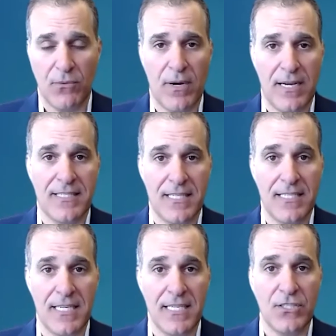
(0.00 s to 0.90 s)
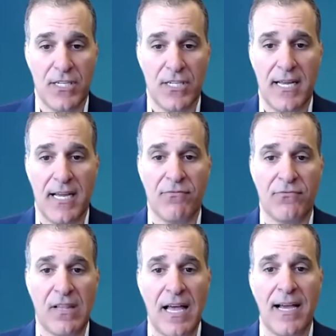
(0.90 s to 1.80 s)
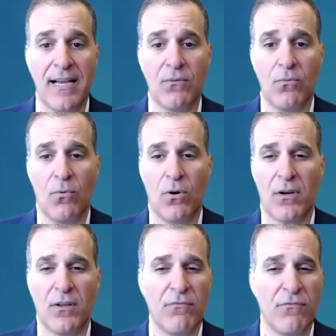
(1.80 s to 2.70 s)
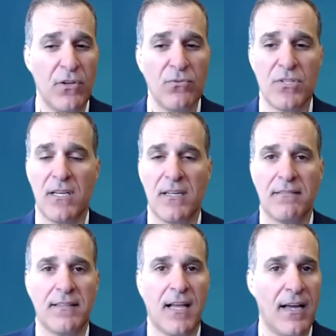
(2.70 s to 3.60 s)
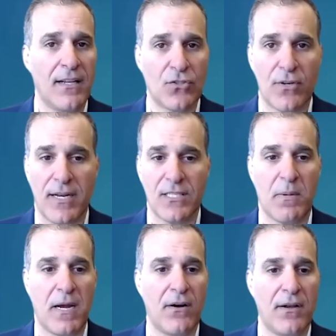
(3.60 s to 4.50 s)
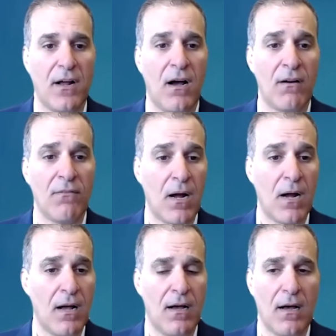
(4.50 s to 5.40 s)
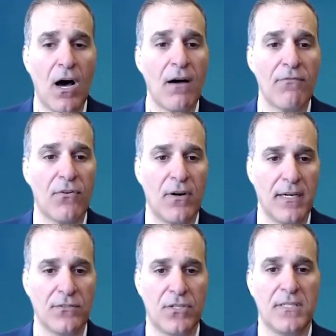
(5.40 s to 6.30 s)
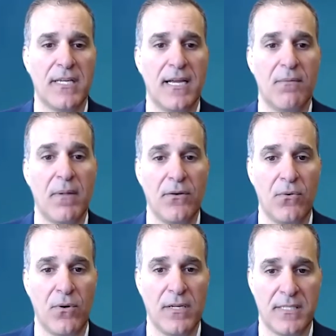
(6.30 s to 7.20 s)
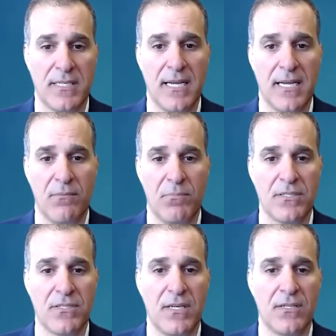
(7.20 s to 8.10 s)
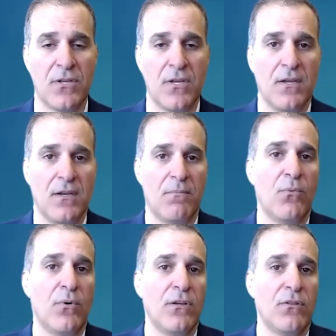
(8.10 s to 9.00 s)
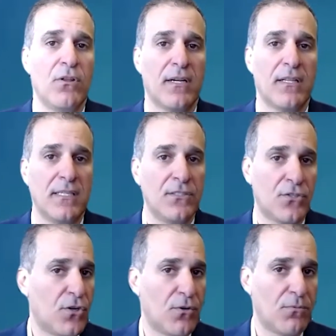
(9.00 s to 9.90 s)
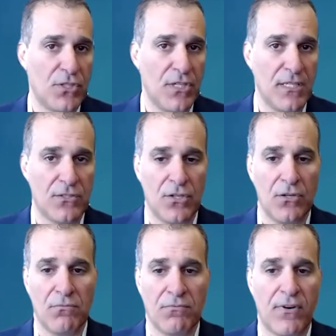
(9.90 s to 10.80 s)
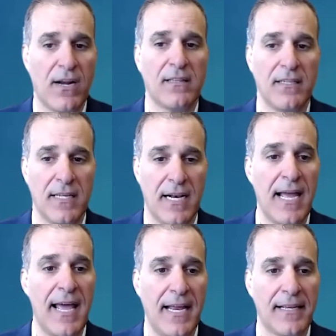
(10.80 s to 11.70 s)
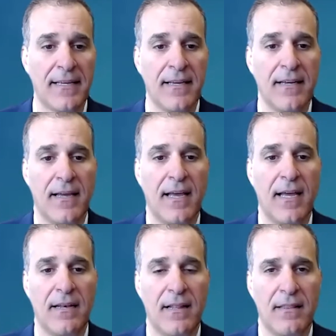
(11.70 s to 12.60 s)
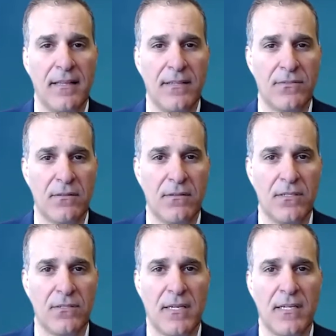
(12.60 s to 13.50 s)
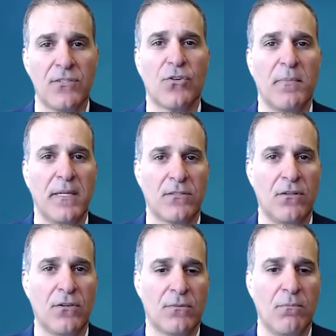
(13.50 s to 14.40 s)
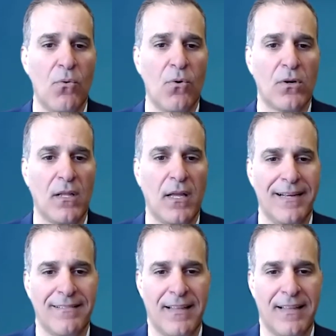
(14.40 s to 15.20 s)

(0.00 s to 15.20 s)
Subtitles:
raised the TGIF flag were confusing, non-transparent offerings to take a minority stake in a business. But when you look at these term sheets, you'd frankly get a headache. And these instruments look more like